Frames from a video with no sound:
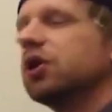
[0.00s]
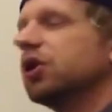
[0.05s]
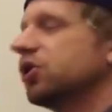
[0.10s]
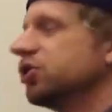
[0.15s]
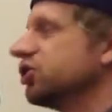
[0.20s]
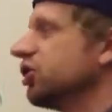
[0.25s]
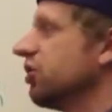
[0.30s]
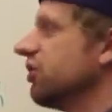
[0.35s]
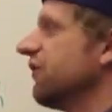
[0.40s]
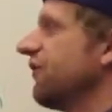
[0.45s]

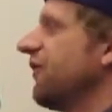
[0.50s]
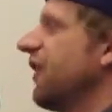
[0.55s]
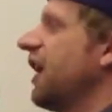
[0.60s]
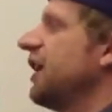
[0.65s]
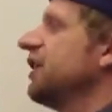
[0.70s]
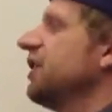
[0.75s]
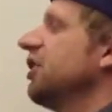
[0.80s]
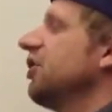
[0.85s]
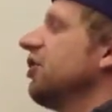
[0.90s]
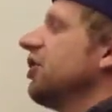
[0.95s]
So to
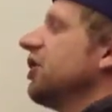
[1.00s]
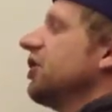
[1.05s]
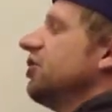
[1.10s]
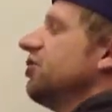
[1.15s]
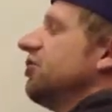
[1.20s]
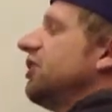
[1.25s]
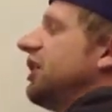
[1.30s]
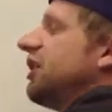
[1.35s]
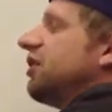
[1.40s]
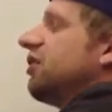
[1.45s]
find the area, you
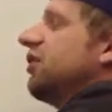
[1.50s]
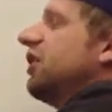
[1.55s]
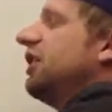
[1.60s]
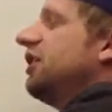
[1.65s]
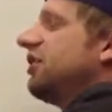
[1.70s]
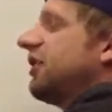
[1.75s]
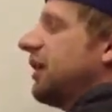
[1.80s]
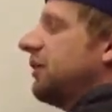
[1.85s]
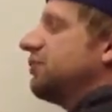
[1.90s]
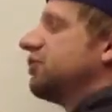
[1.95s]
take the
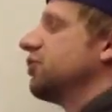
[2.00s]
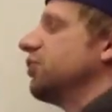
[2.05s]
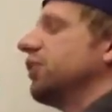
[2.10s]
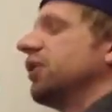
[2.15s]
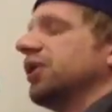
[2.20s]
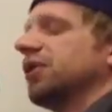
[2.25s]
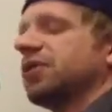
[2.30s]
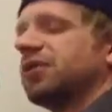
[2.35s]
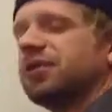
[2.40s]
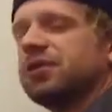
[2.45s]
length times the
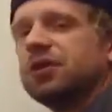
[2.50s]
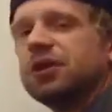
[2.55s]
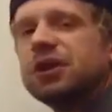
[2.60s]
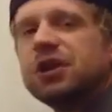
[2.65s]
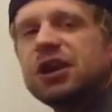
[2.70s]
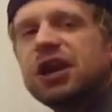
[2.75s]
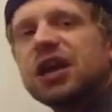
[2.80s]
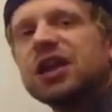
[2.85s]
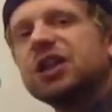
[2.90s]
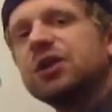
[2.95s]
width.
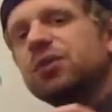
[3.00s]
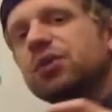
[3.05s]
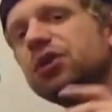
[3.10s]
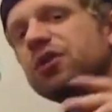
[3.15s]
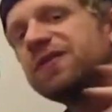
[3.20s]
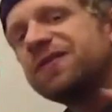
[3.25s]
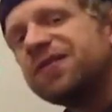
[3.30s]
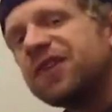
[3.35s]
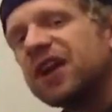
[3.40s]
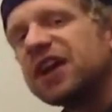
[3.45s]
And then when you
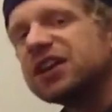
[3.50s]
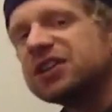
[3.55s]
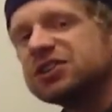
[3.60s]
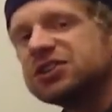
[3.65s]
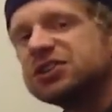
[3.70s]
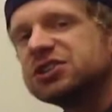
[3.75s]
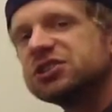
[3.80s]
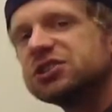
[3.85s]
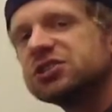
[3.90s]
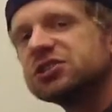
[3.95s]

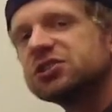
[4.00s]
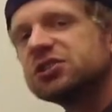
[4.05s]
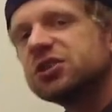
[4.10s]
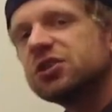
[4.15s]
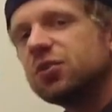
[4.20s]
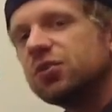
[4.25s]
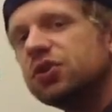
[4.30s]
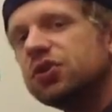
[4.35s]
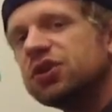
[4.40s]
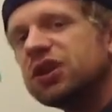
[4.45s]
finish,
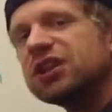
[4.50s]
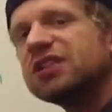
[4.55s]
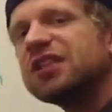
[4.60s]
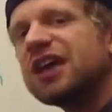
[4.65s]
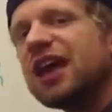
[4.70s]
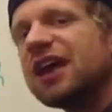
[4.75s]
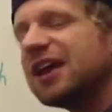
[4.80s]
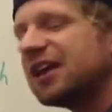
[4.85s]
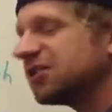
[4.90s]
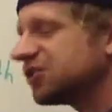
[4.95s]
when you get
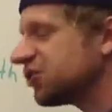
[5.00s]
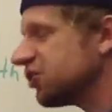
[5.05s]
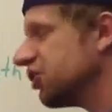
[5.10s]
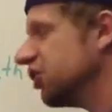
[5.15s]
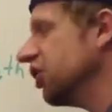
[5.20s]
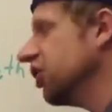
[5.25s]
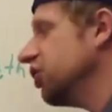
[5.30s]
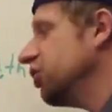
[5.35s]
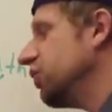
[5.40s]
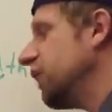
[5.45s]
that answer,
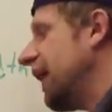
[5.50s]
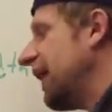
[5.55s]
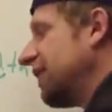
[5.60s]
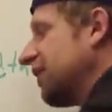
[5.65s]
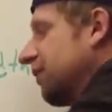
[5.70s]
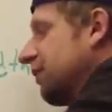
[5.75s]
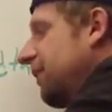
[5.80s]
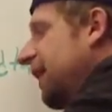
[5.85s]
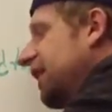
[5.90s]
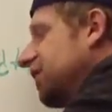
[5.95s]
you
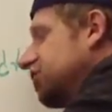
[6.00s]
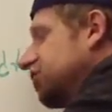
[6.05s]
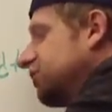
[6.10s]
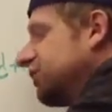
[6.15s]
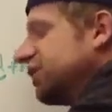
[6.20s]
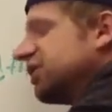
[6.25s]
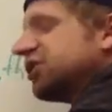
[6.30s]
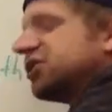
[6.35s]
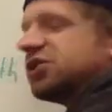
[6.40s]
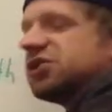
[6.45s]
add the
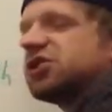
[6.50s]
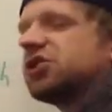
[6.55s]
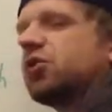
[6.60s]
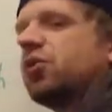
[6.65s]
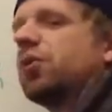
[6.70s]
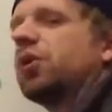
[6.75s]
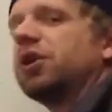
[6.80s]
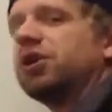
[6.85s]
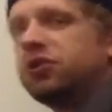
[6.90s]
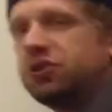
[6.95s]
measurement
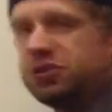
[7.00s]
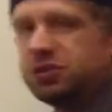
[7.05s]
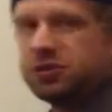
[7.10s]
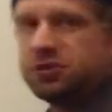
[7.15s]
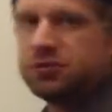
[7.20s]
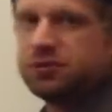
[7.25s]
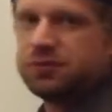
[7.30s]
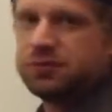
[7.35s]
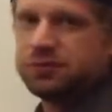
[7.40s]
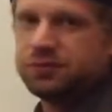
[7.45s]
squared.
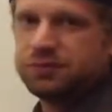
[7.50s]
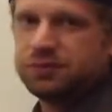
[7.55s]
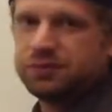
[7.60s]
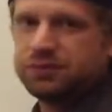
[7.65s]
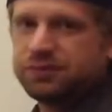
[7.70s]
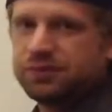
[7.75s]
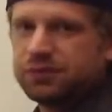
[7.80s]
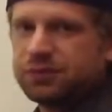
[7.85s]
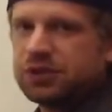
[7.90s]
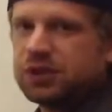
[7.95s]

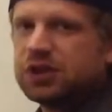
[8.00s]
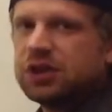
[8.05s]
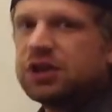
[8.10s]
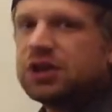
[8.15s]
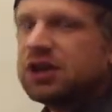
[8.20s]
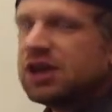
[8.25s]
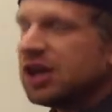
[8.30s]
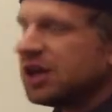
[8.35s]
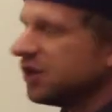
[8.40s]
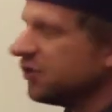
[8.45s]

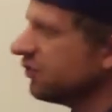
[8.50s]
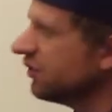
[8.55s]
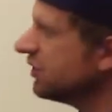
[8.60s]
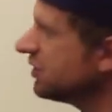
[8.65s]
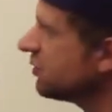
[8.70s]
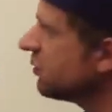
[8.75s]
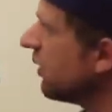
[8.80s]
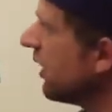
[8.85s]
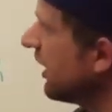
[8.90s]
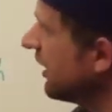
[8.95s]
And the
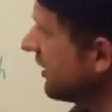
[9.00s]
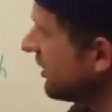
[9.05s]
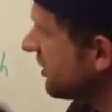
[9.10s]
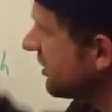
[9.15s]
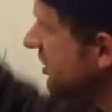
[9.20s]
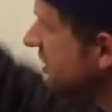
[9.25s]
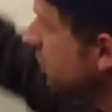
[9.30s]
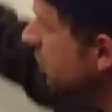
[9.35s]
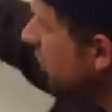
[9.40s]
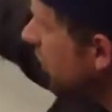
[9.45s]
reason why it's
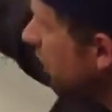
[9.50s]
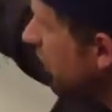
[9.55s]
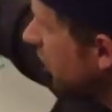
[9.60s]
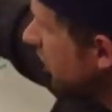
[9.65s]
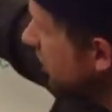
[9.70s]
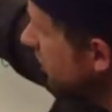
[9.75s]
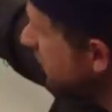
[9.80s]
squared is